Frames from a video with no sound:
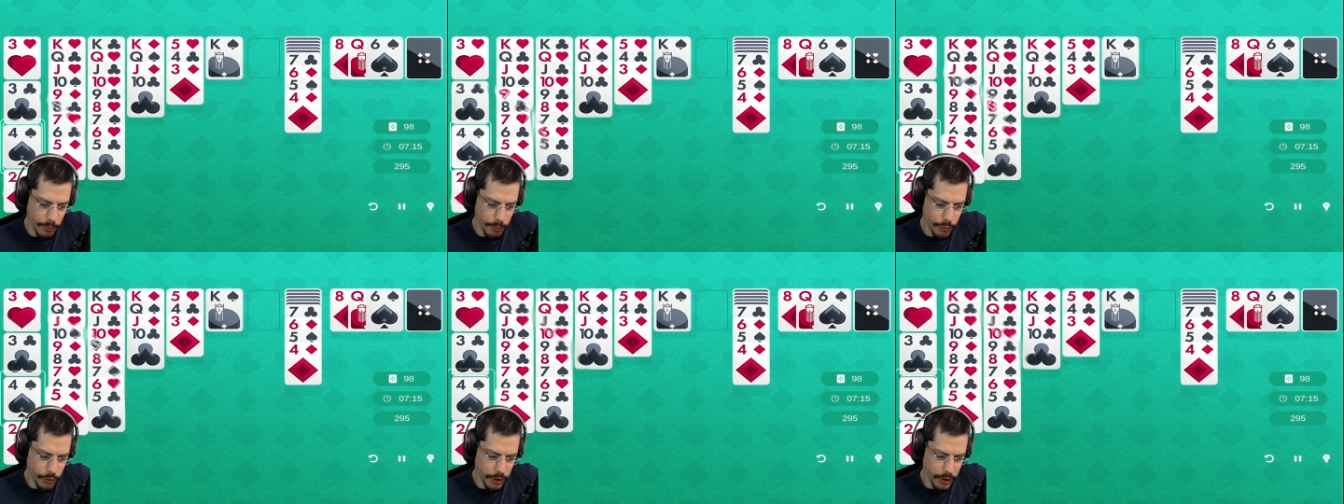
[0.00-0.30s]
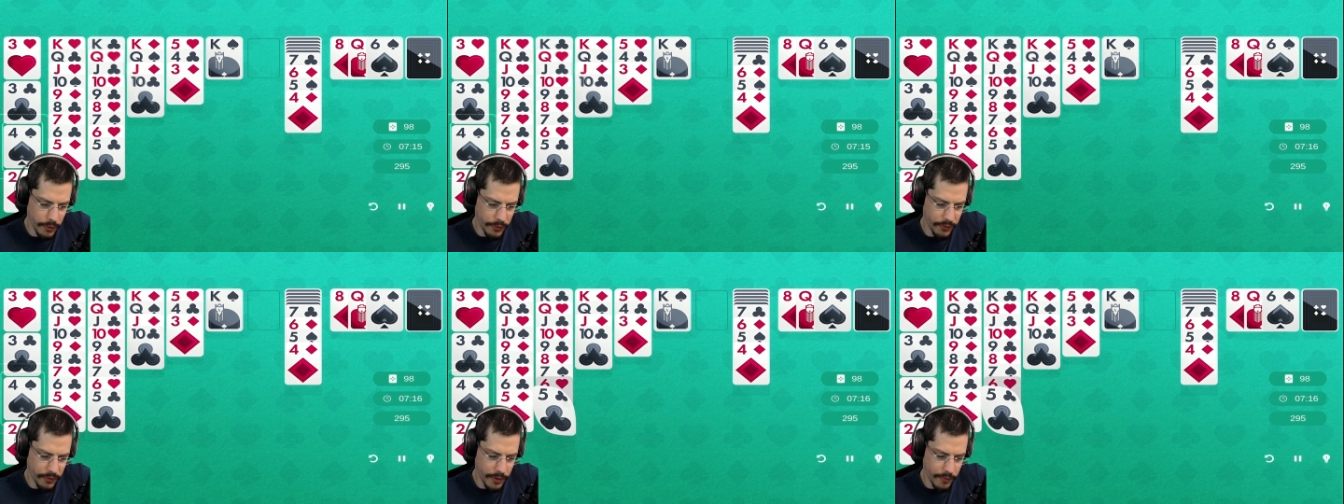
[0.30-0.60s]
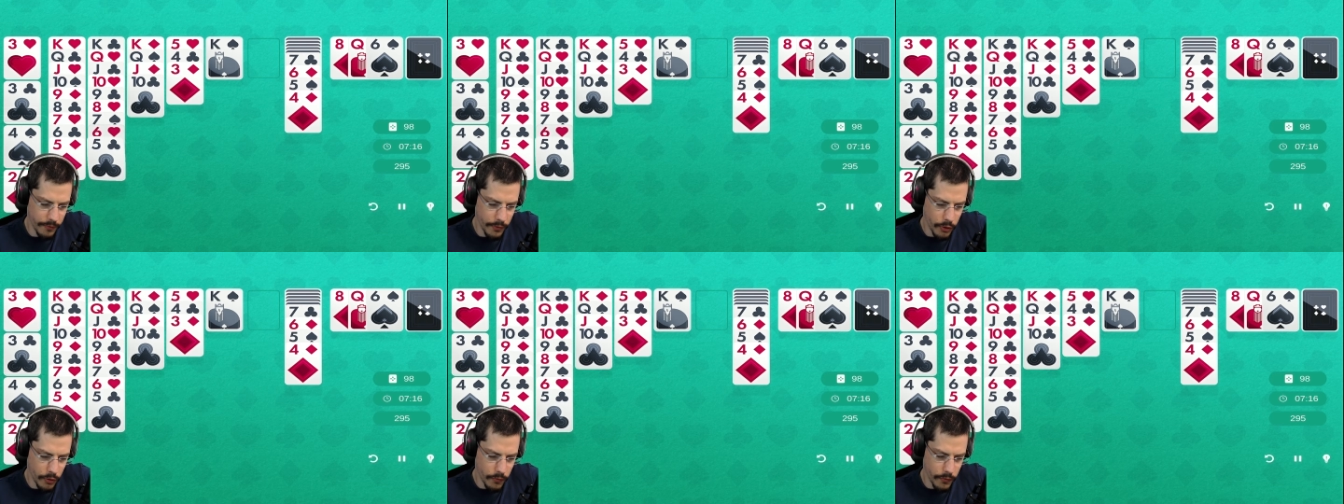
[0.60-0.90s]
bring the
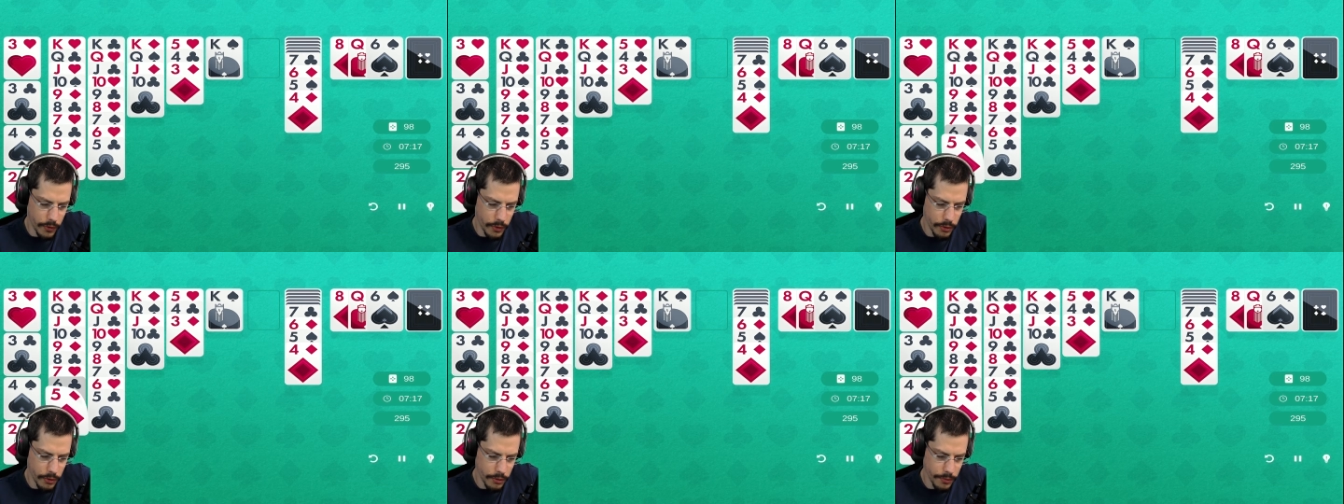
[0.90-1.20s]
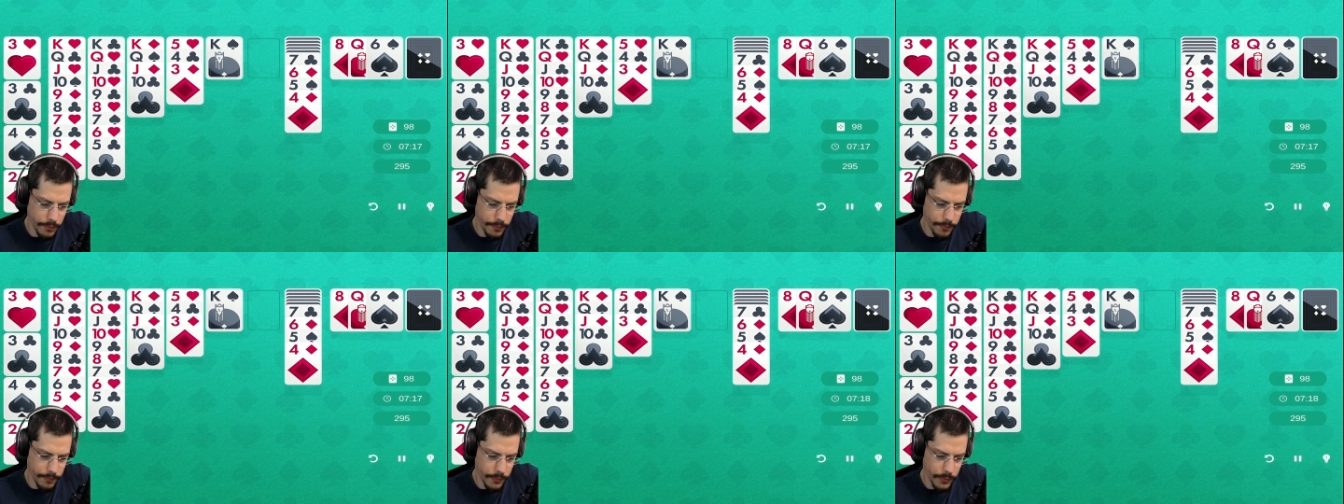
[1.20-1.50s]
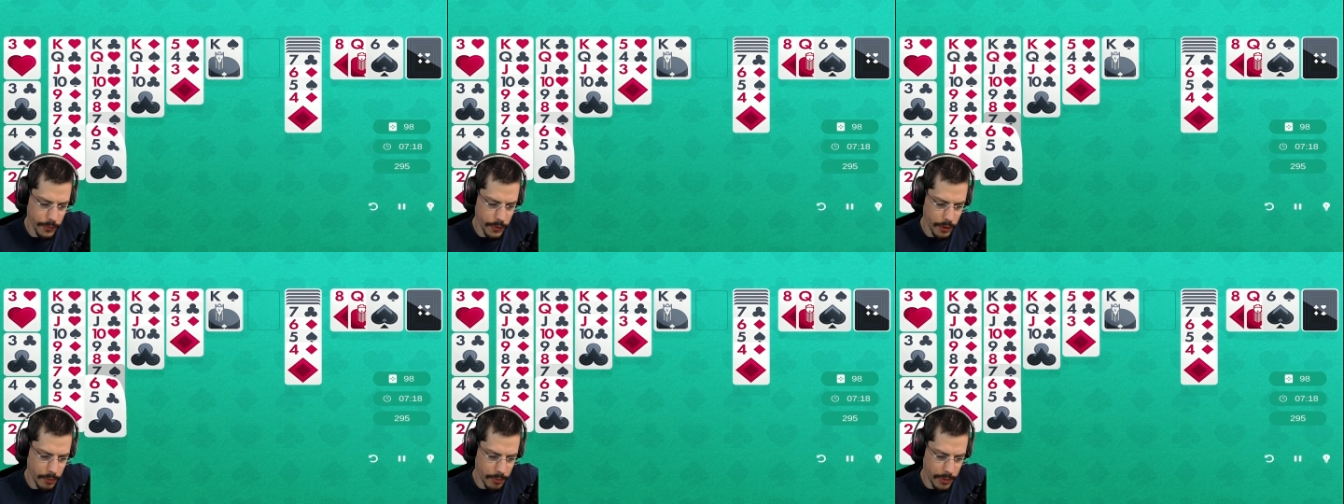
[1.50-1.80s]
7 over?
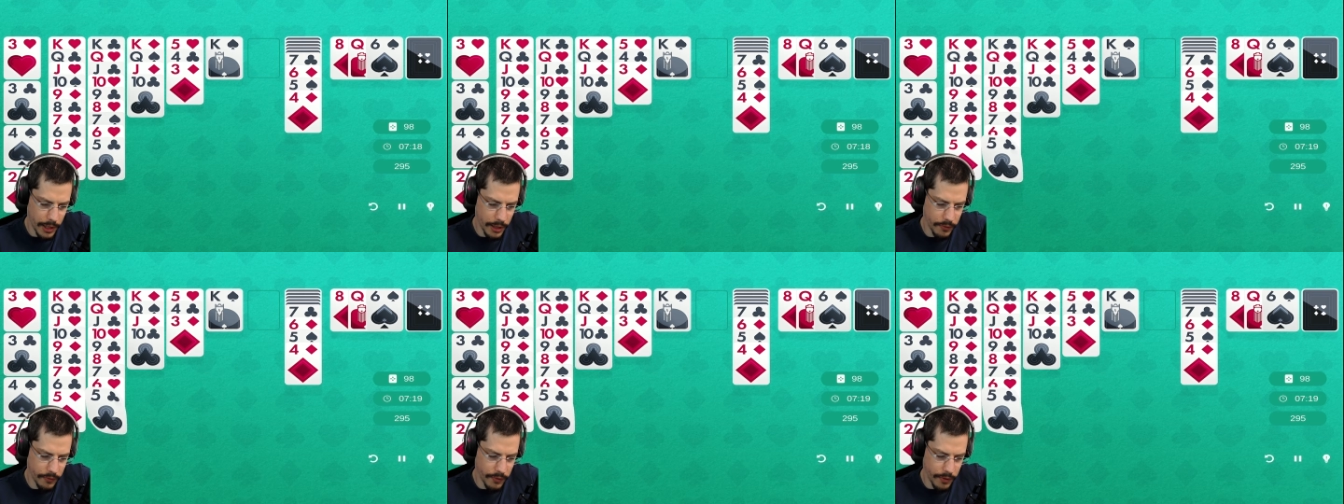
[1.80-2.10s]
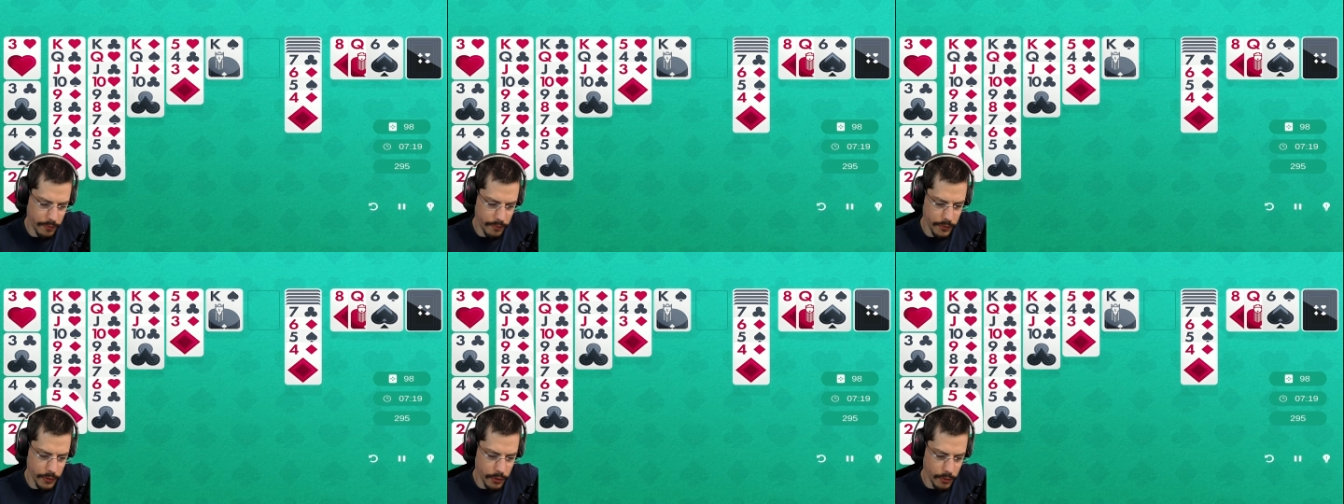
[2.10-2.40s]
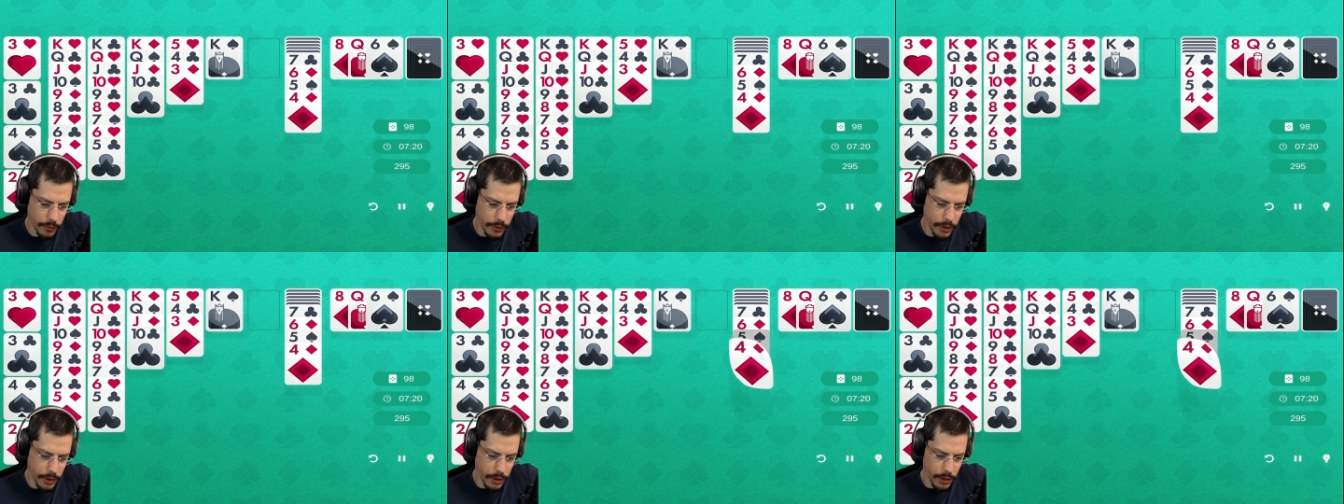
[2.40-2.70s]
Black 7? No,
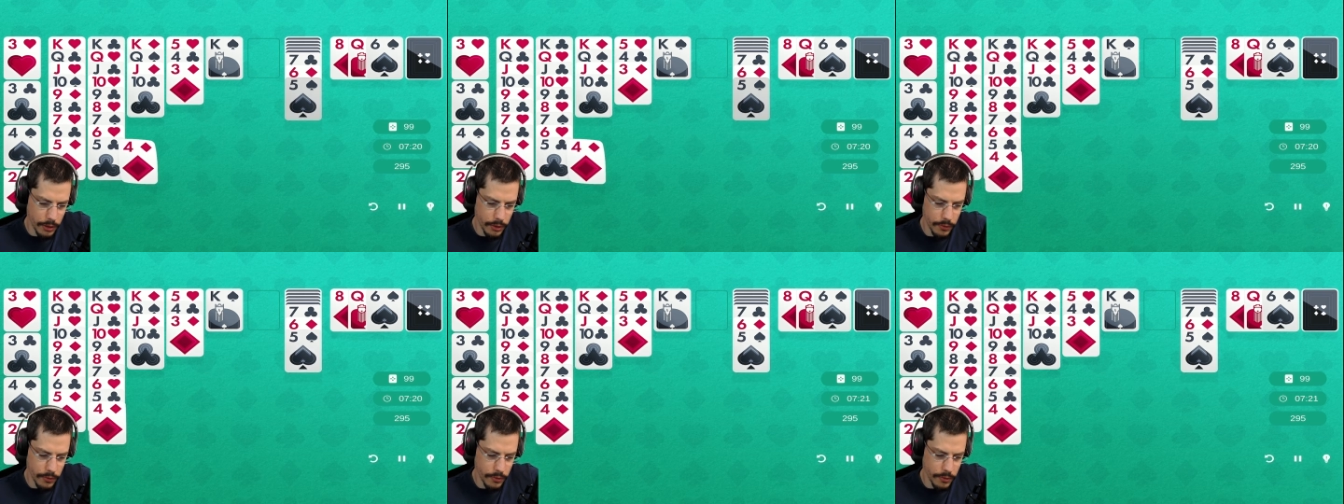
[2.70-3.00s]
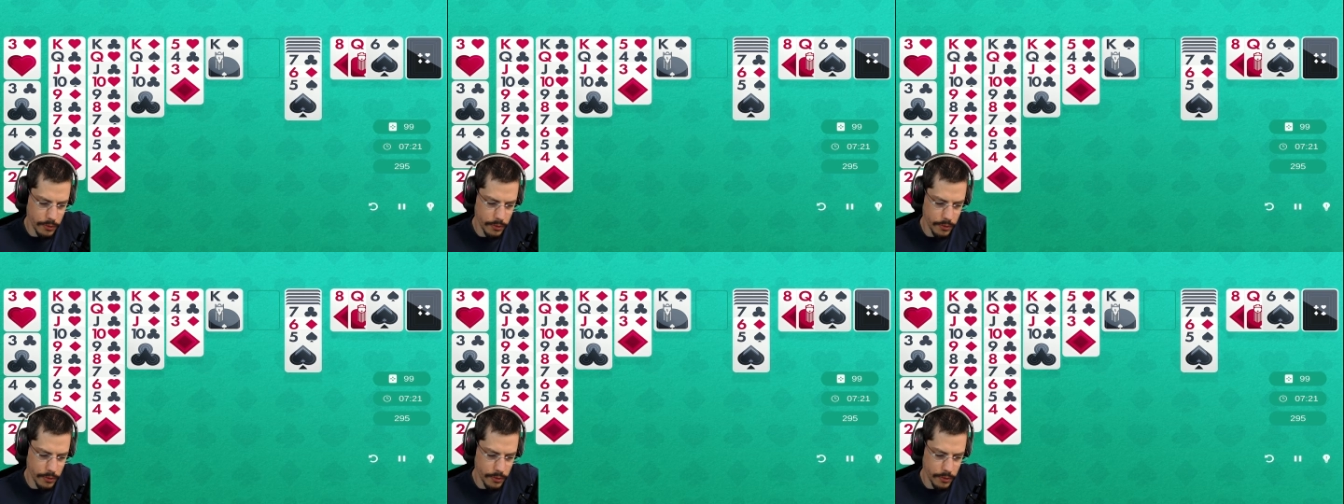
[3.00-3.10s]
we can't.